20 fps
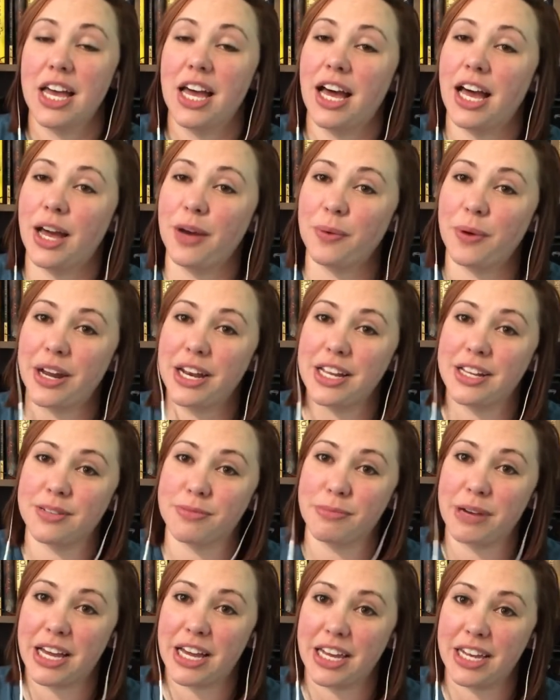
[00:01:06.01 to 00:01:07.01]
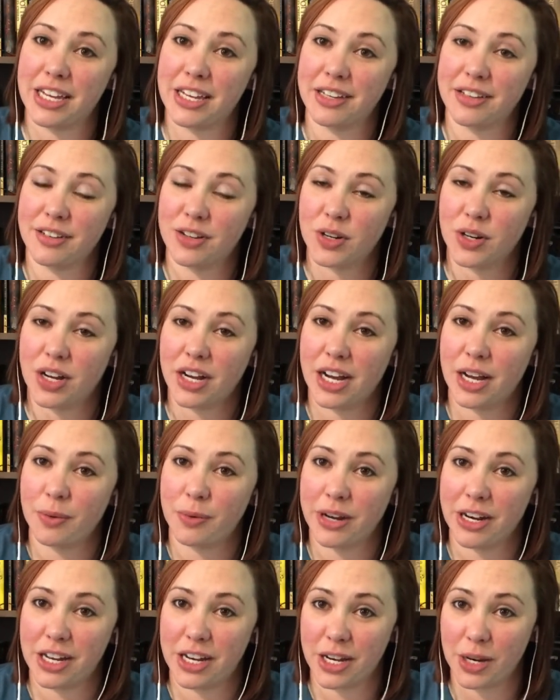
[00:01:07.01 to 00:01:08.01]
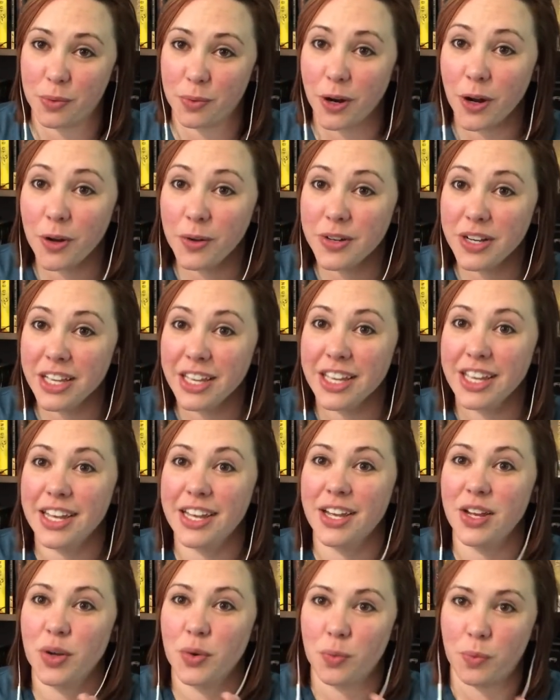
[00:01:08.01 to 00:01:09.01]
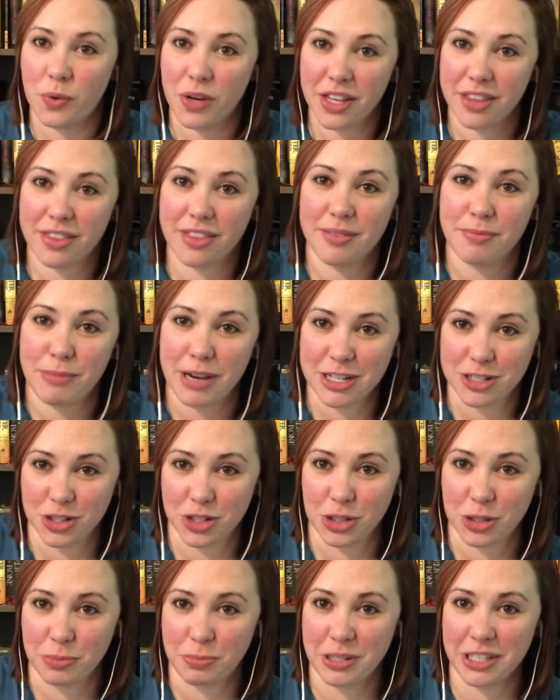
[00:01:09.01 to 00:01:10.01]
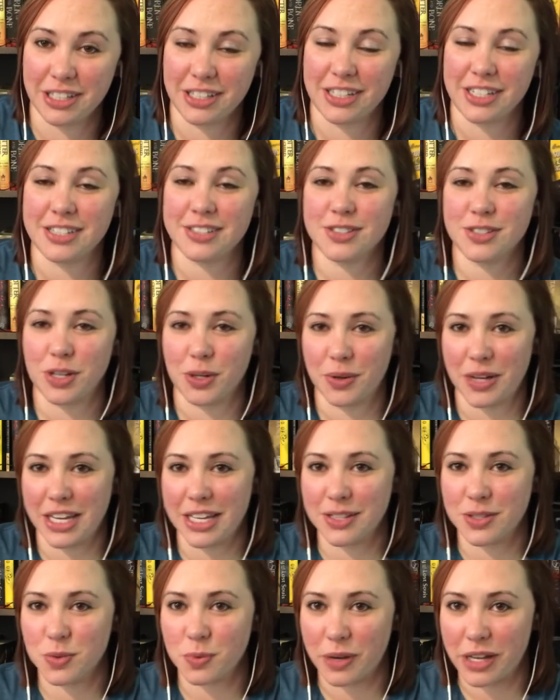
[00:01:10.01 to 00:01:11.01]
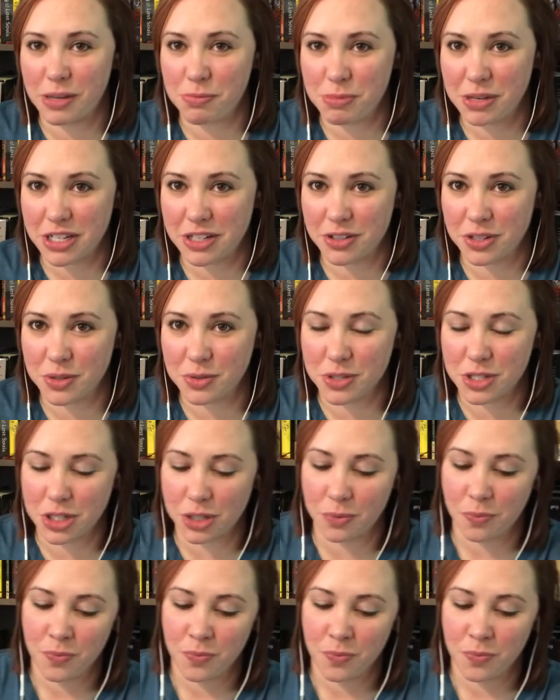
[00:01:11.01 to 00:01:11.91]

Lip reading: I wanted a rogue with magical abilities, so hence why I picked those 2.